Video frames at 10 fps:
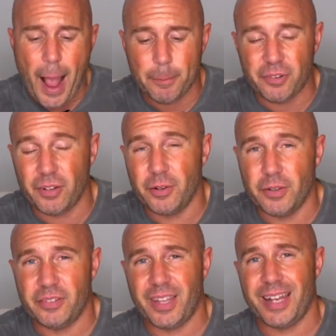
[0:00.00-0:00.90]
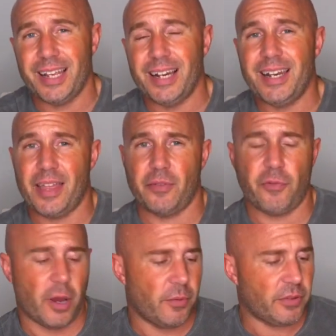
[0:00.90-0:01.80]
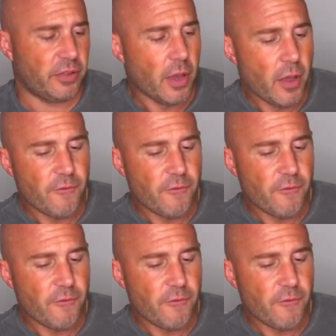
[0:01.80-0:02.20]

absolutely stunning leather fragrance.